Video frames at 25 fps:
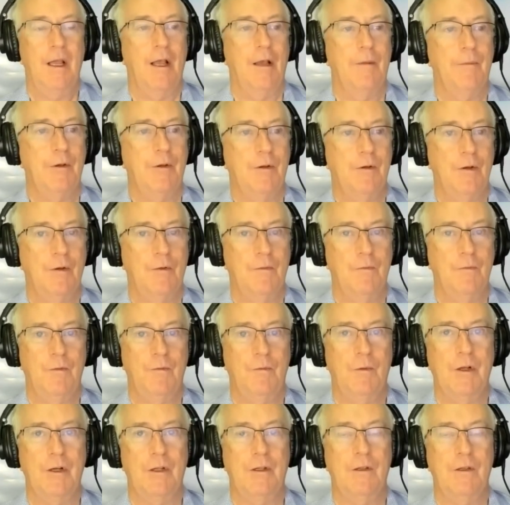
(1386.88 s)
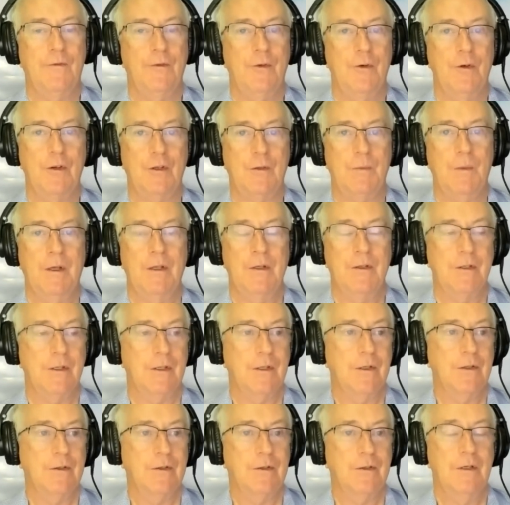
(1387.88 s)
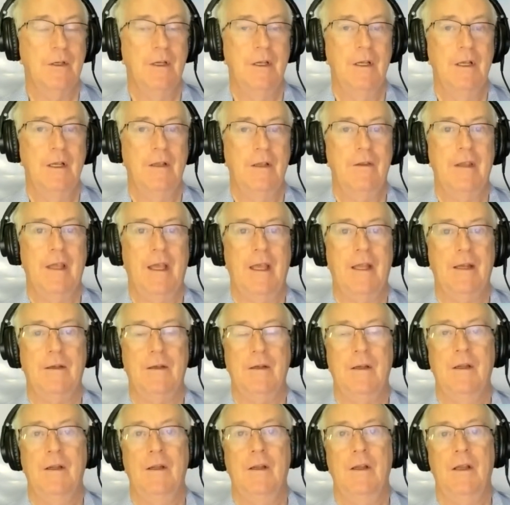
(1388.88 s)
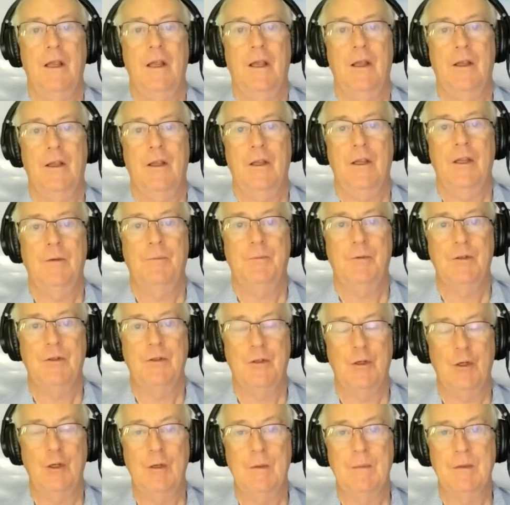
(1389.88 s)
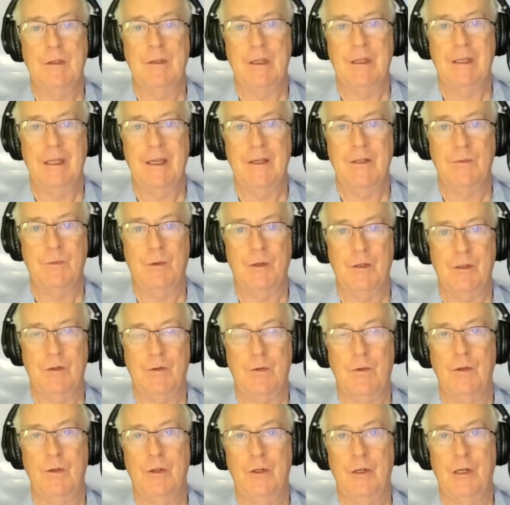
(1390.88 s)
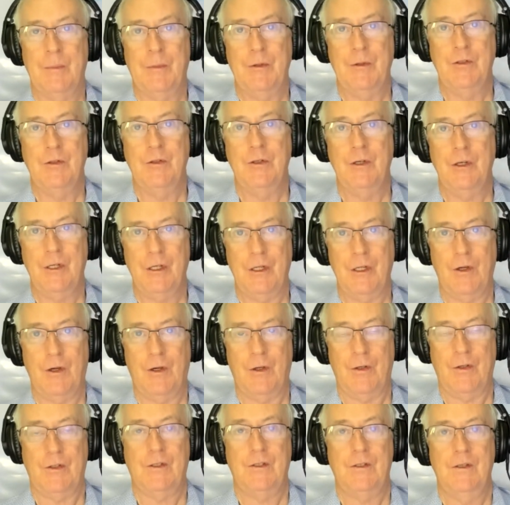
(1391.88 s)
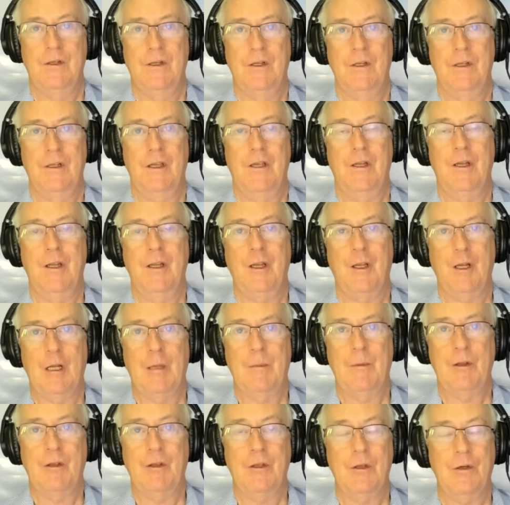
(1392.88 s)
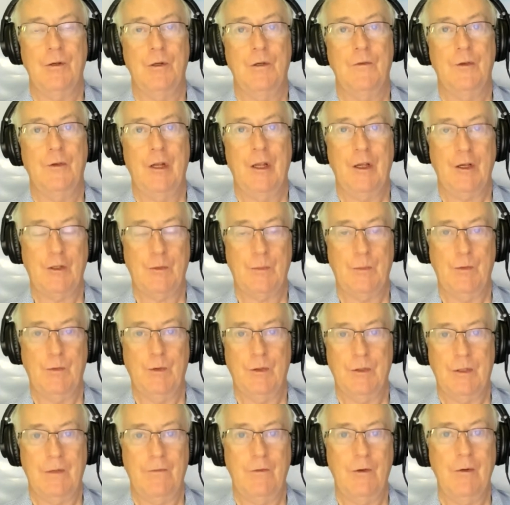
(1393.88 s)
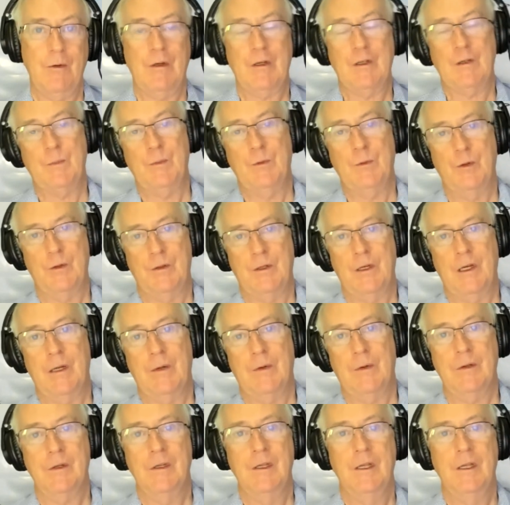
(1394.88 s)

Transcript: Uh, but the, one of the first ones is that uh, it presumes that there's what's called an opportunity cost, an economic theory of an export. So if you export, you know,